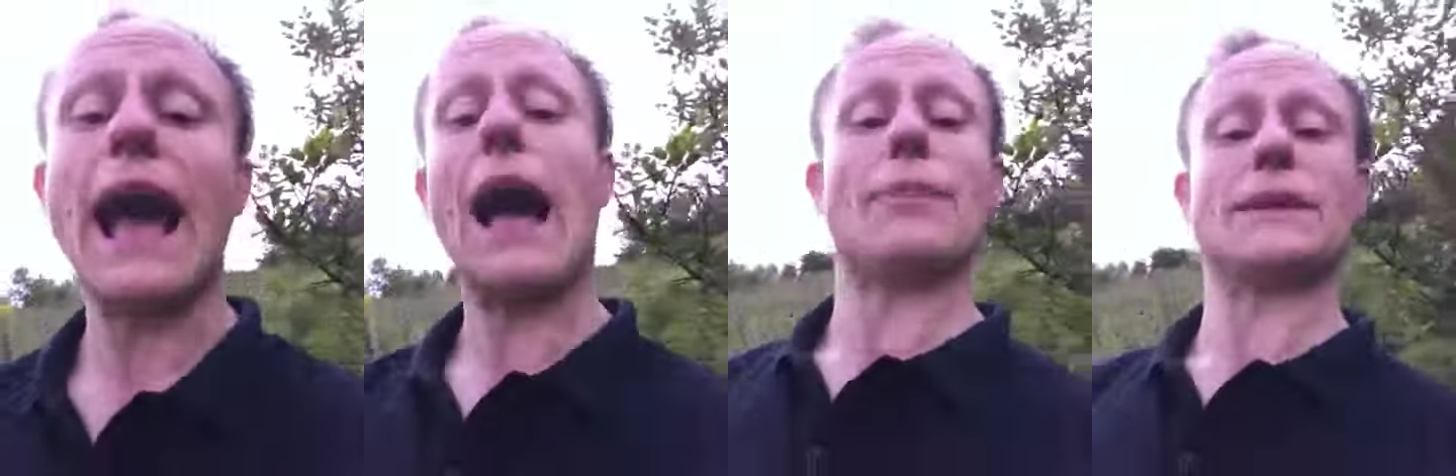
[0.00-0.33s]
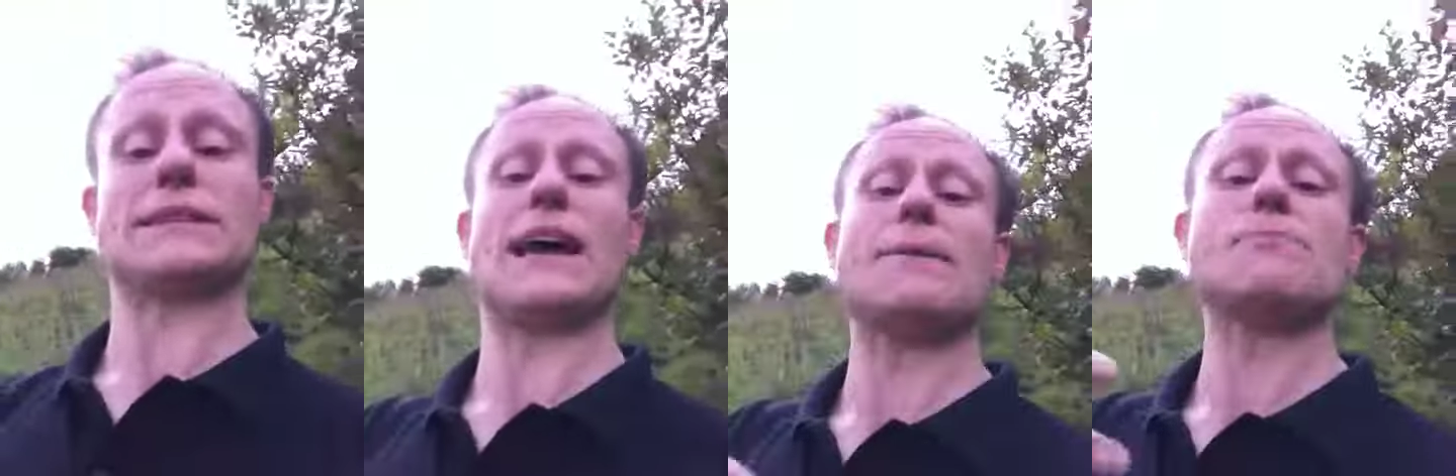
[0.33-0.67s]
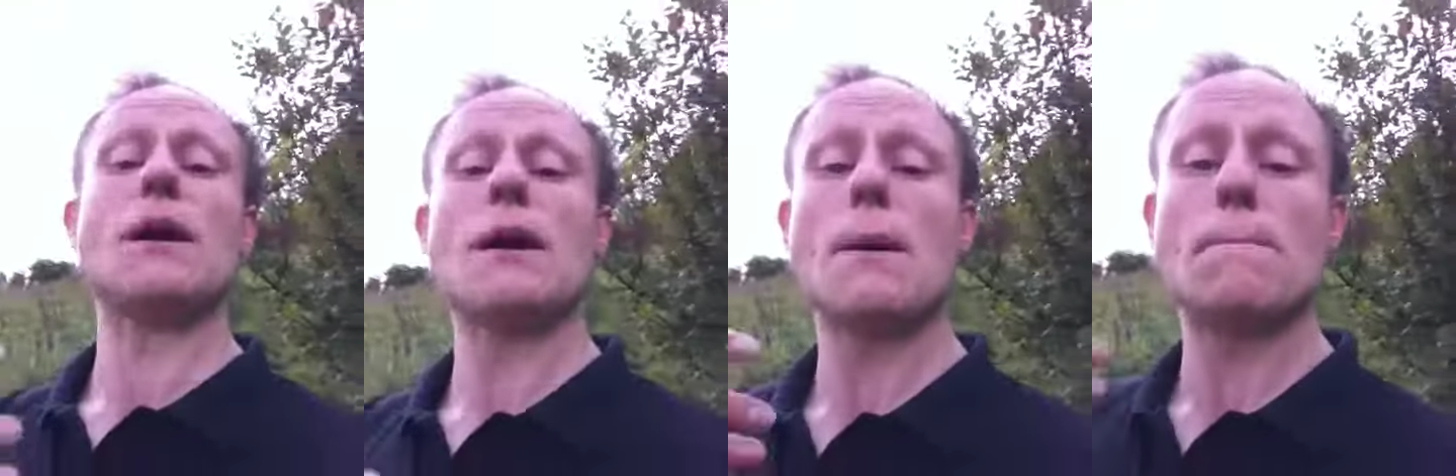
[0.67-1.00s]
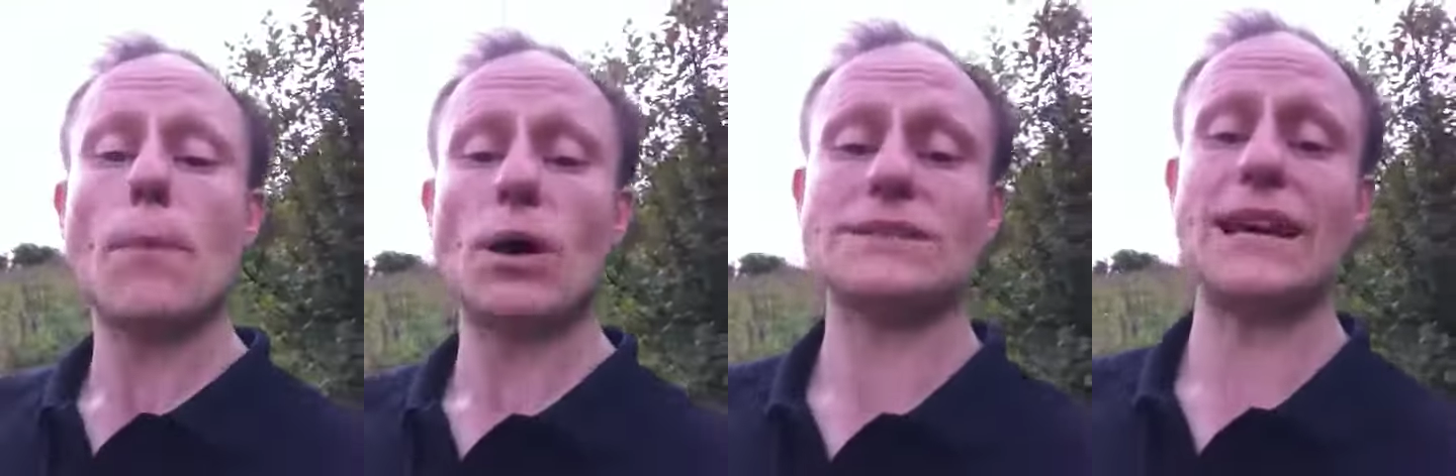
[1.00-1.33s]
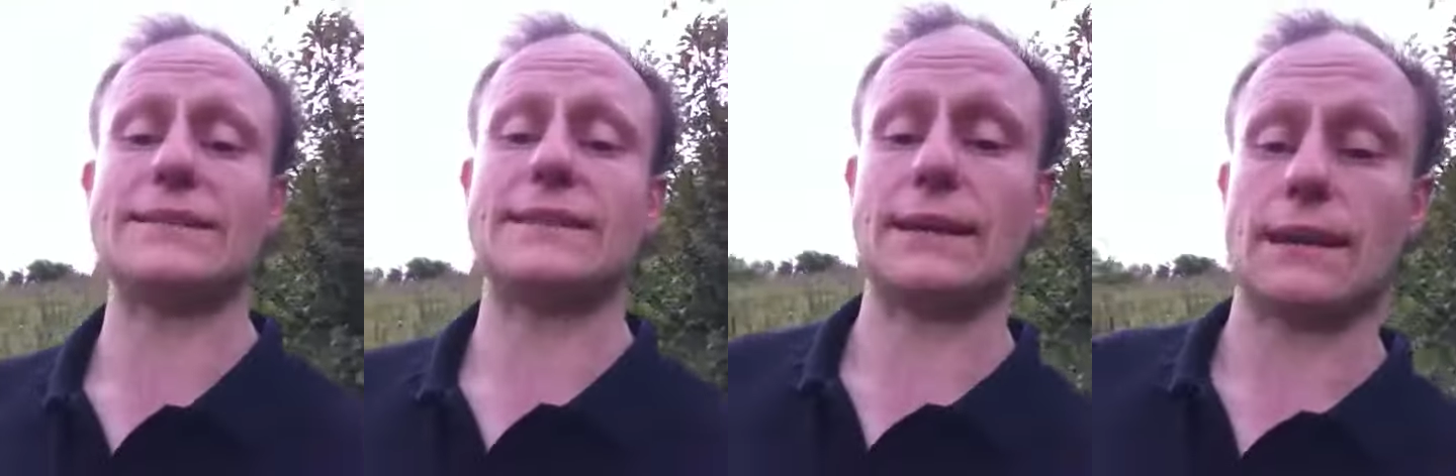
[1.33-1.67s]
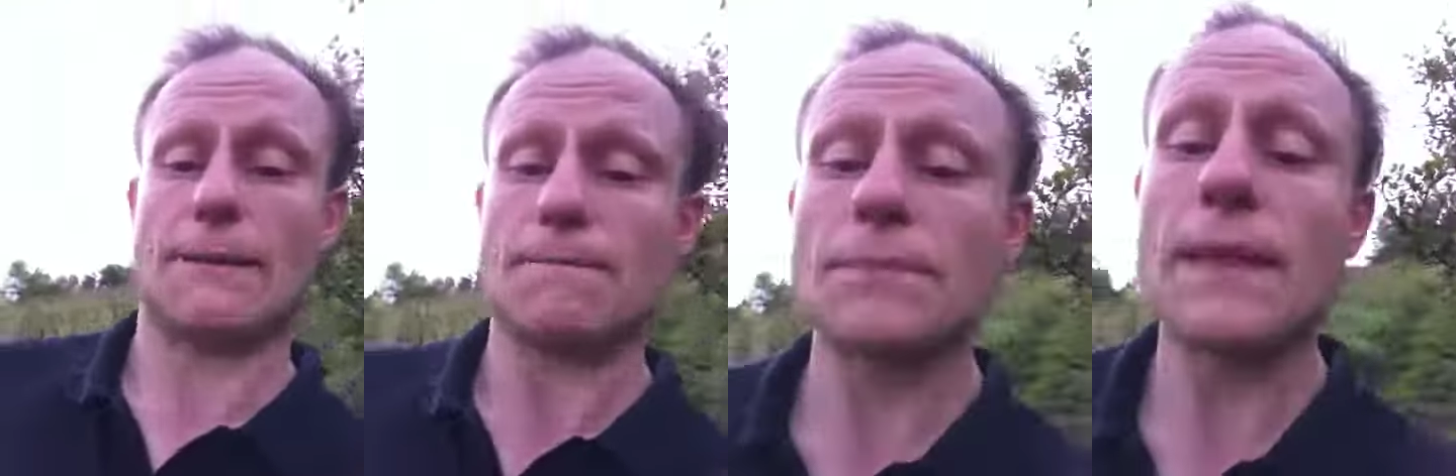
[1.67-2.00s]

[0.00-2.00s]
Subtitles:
and the typer more tactically.